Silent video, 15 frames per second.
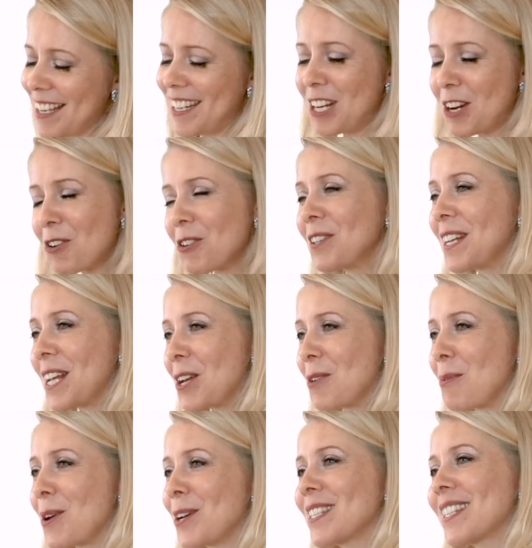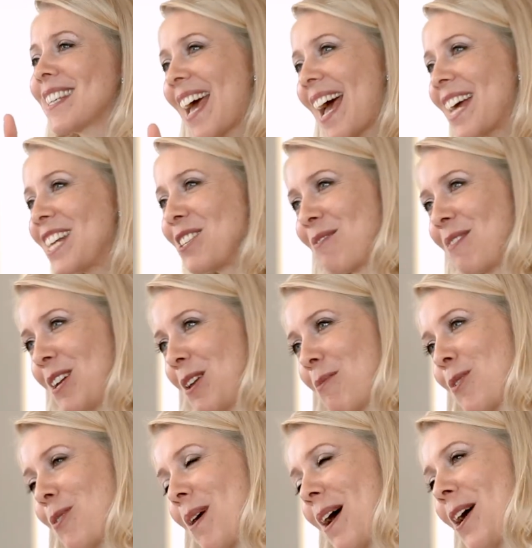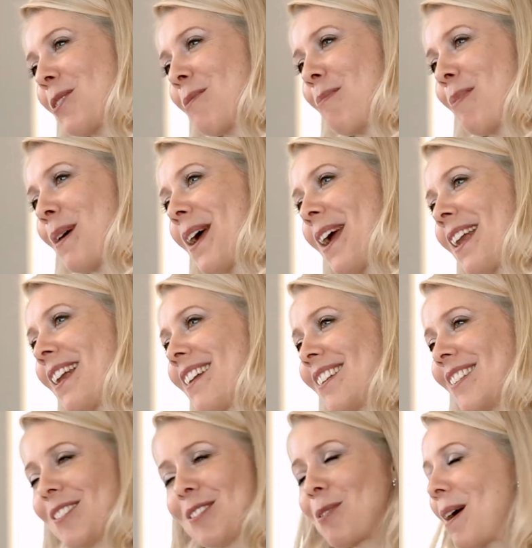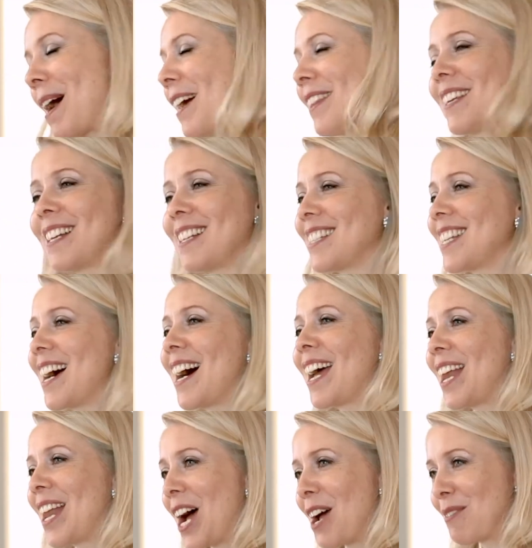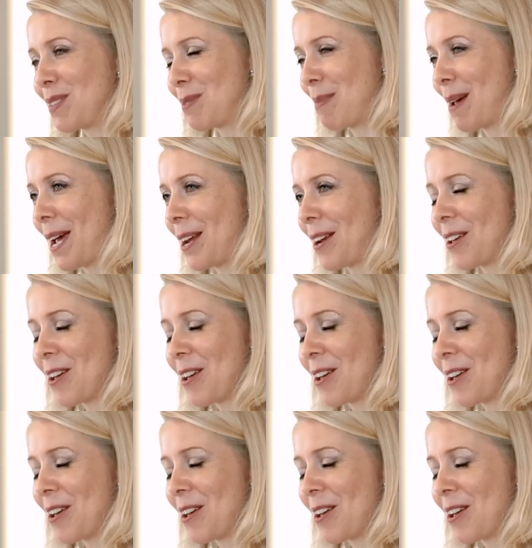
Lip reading: Neural networks can develop throughout the brain, throughout the entire lifespan.